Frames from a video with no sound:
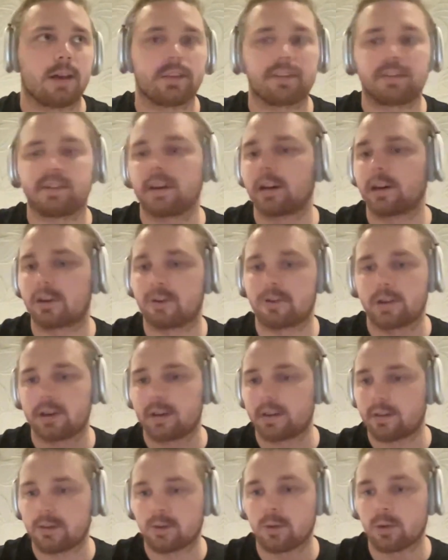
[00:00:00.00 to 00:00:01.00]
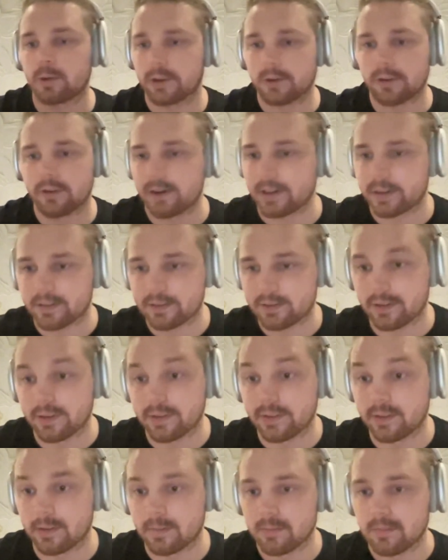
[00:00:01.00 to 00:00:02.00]
asynchronous ordering
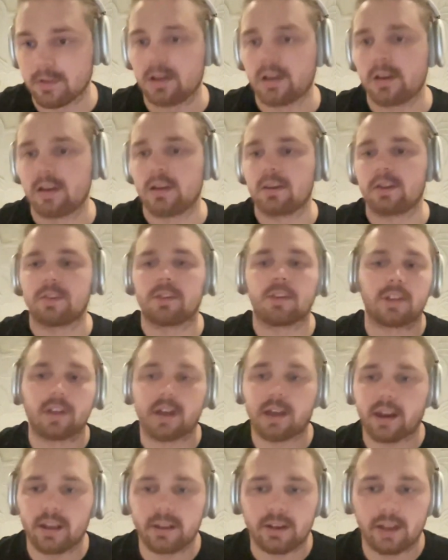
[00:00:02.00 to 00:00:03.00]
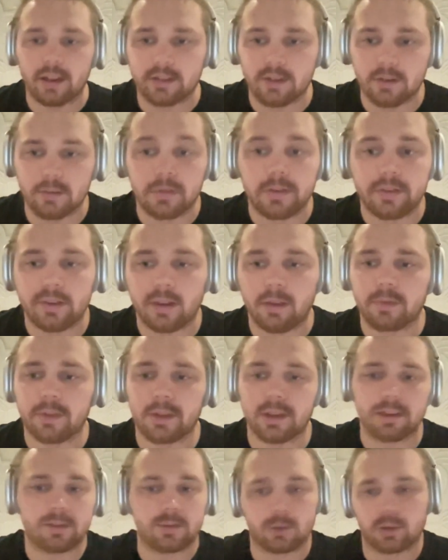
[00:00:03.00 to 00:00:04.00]
system. Solana does it with
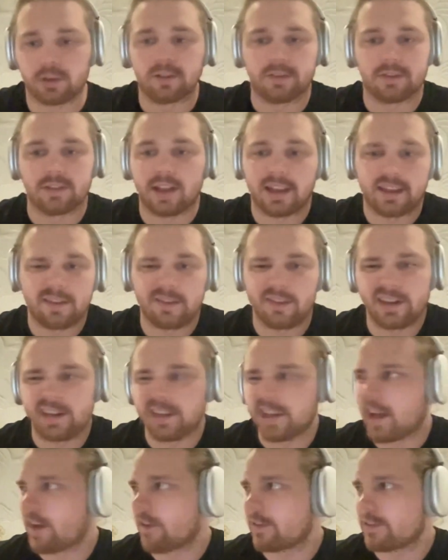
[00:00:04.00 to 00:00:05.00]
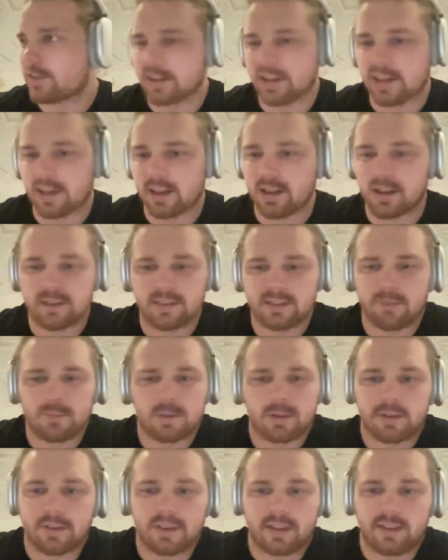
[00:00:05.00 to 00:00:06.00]
something sort of like VDFs.
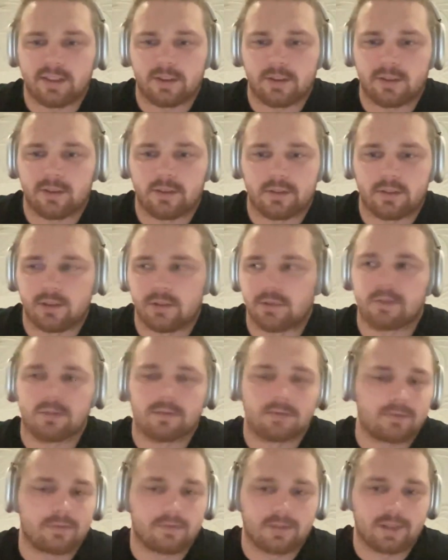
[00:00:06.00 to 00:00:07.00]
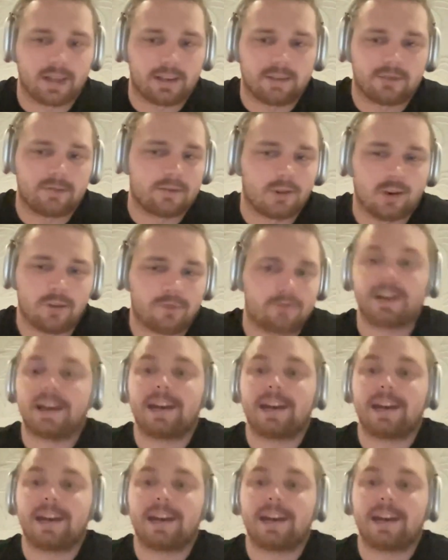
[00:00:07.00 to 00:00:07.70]
Someone said they're like not